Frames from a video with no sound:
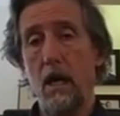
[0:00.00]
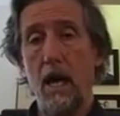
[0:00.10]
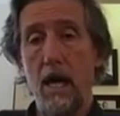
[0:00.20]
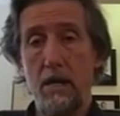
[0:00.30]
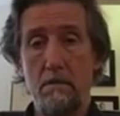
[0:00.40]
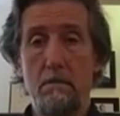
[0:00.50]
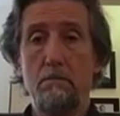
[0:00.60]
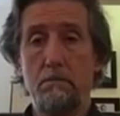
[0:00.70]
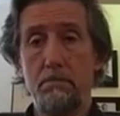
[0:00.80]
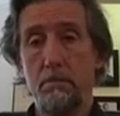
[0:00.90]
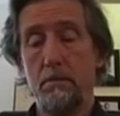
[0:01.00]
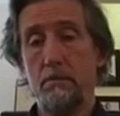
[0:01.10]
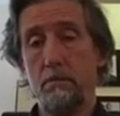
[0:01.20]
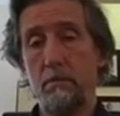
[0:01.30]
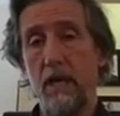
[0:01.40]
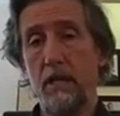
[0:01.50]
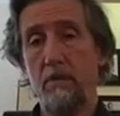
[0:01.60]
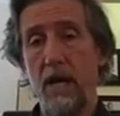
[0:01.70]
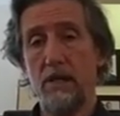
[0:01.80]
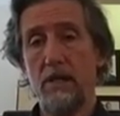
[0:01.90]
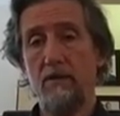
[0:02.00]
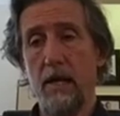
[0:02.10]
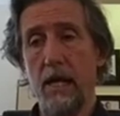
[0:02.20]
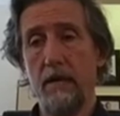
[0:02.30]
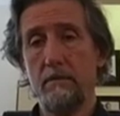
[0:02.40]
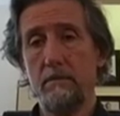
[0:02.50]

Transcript: and make a deposit if you like.